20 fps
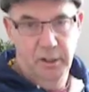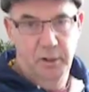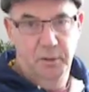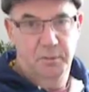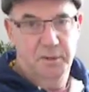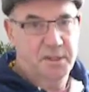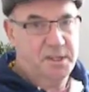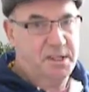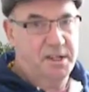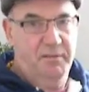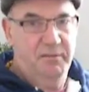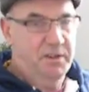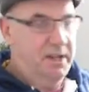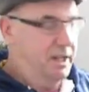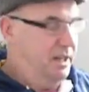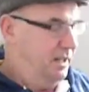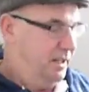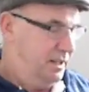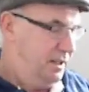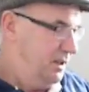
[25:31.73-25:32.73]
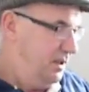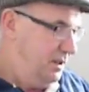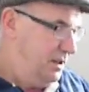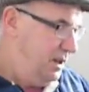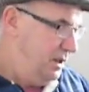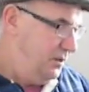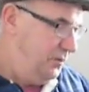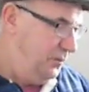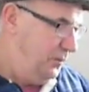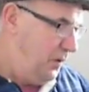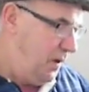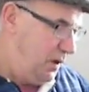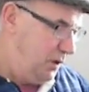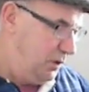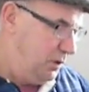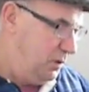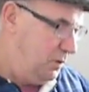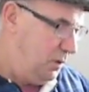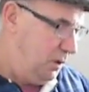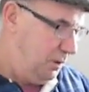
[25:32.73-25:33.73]
and up to 70, and it's just
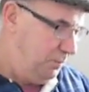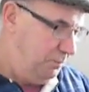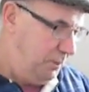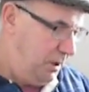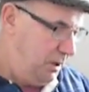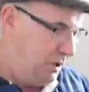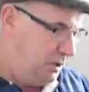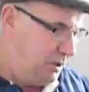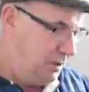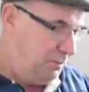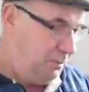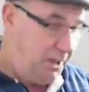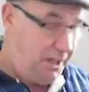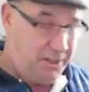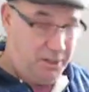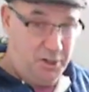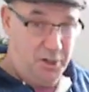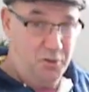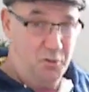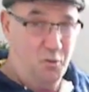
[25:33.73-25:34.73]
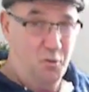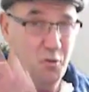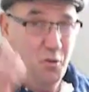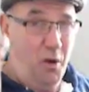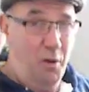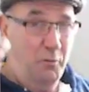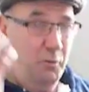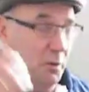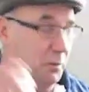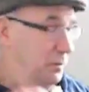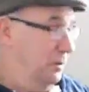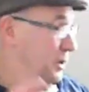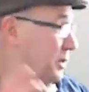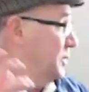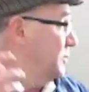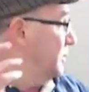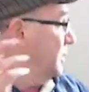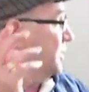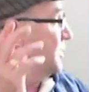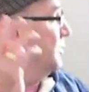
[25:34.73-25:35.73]
far too hot because the plants just romp up,
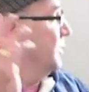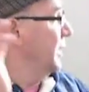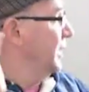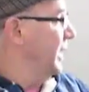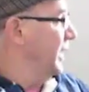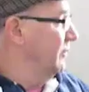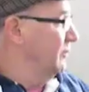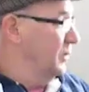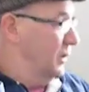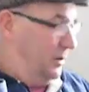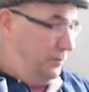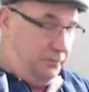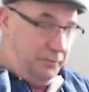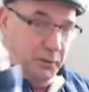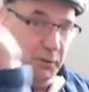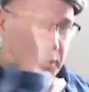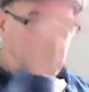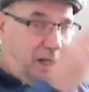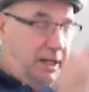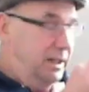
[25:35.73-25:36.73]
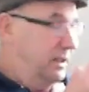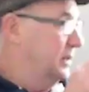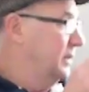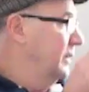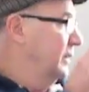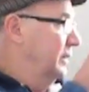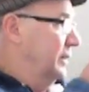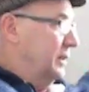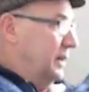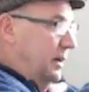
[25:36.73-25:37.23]
and especially when they haven't got full light.